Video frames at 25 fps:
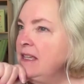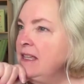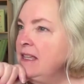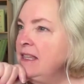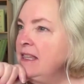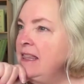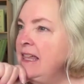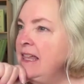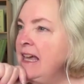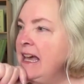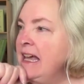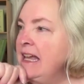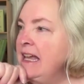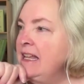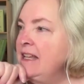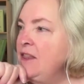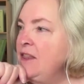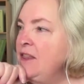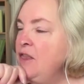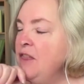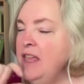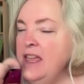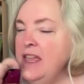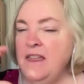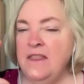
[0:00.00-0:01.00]
that
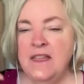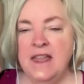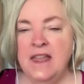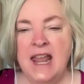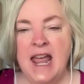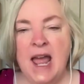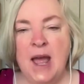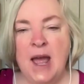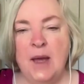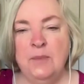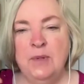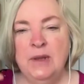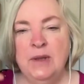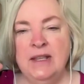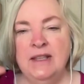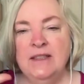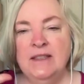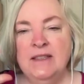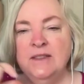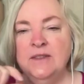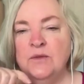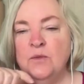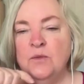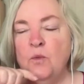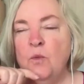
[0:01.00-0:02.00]
thing that
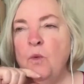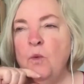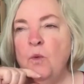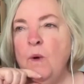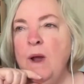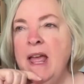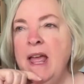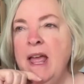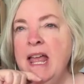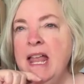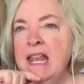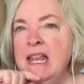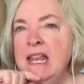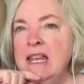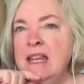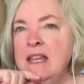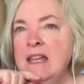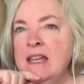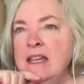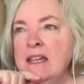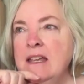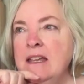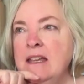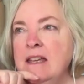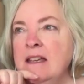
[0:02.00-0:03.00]
happens
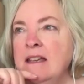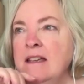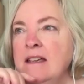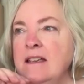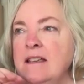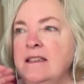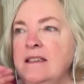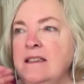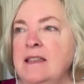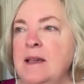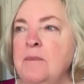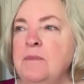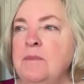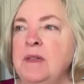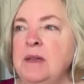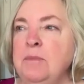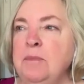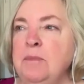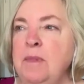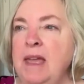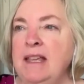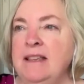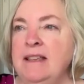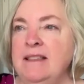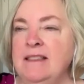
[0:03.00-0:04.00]
when
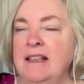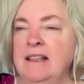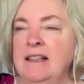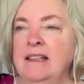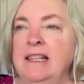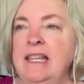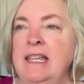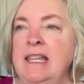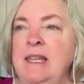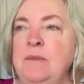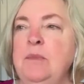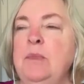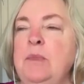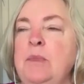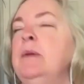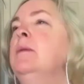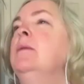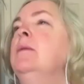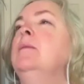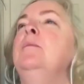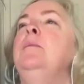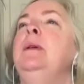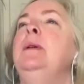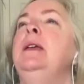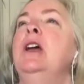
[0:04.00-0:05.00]
something makes the leap
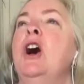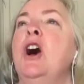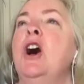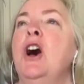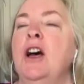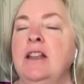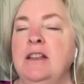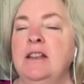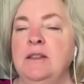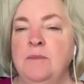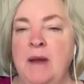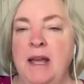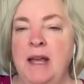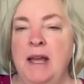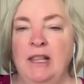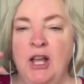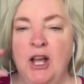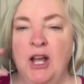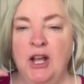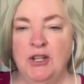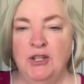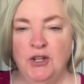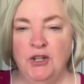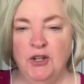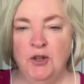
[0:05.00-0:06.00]
beyond my
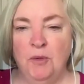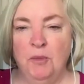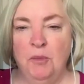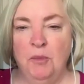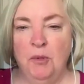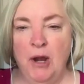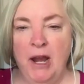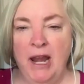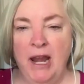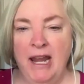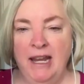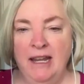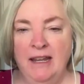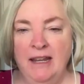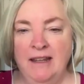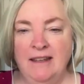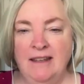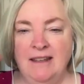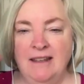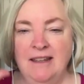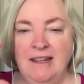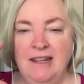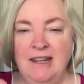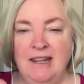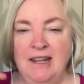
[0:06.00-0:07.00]
logical brain,
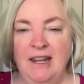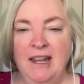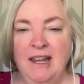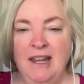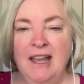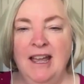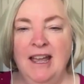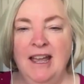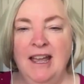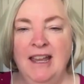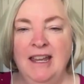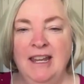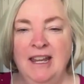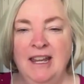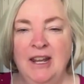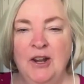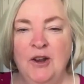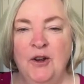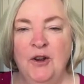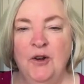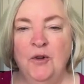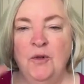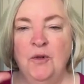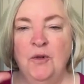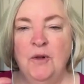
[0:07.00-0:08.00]
you
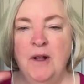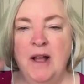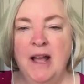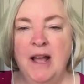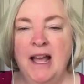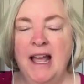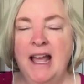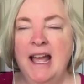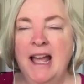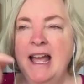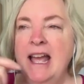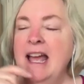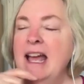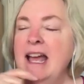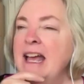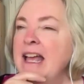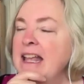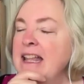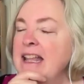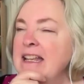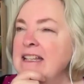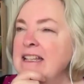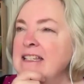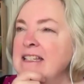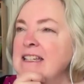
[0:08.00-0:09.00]
yeah. know, I,
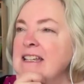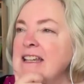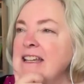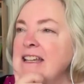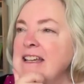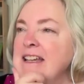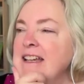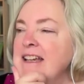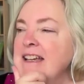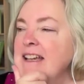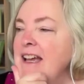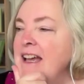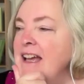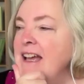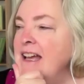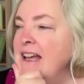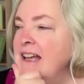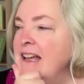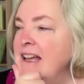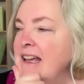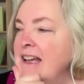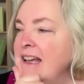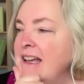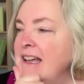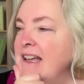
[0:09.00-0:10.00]
and
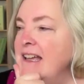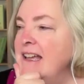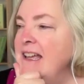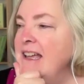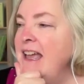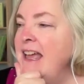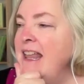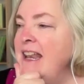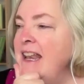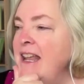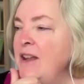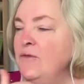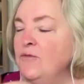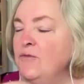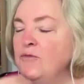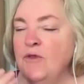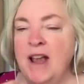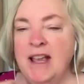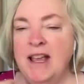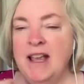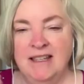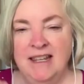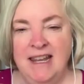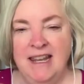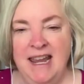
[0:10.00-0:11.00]
uh, and it
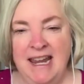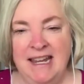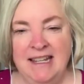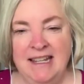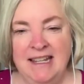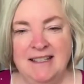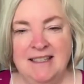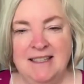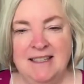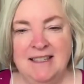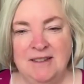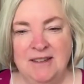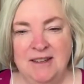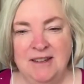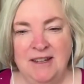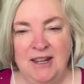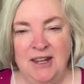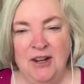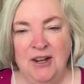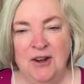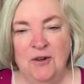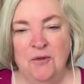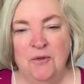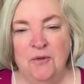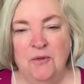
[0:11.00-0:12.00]
resonates, you
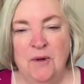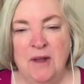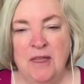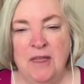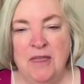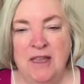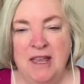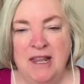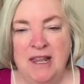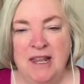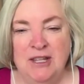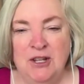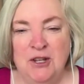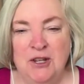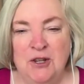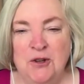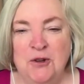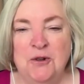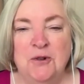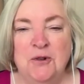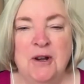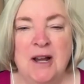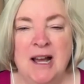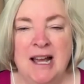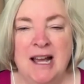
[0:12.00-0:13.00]
know, within
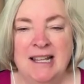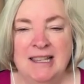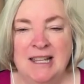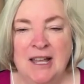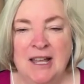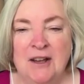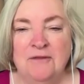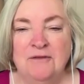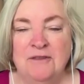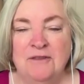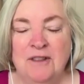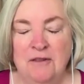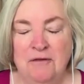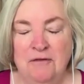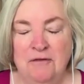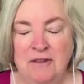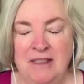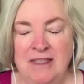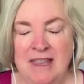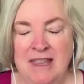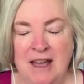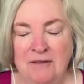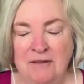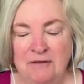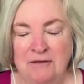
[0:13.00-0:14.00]
you. I loved the
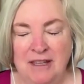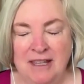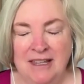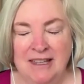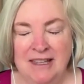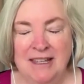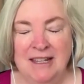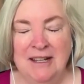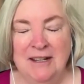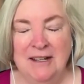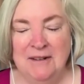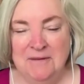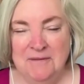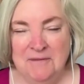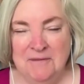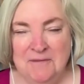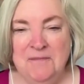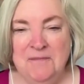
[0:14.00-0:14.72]
that feeling.